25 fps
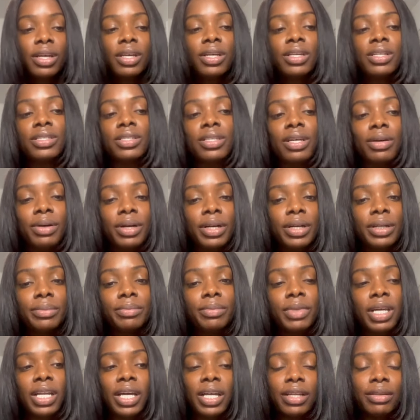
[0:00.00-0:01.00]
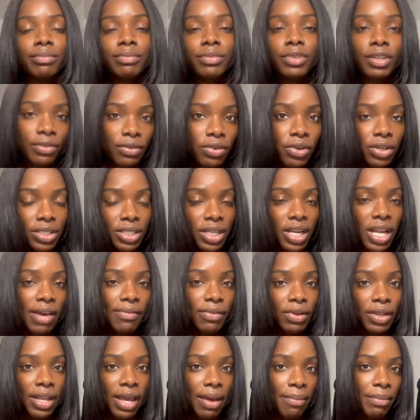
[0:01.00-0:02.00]
So, um, and I, of course, didn't have
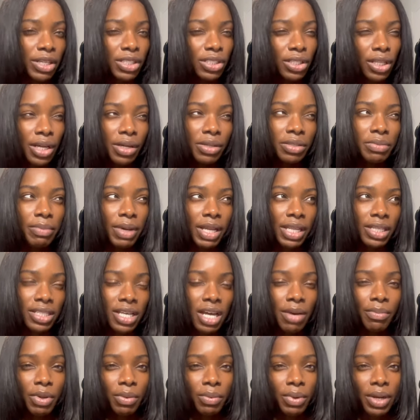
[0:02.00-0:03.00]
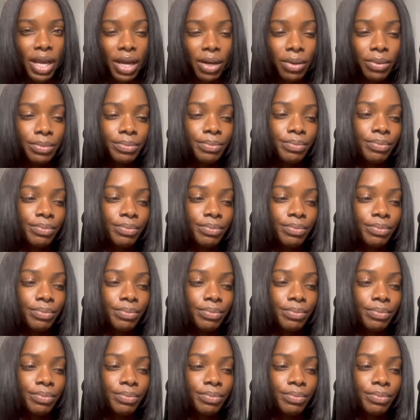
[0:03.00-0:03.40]
on that much clothes by the time we went out.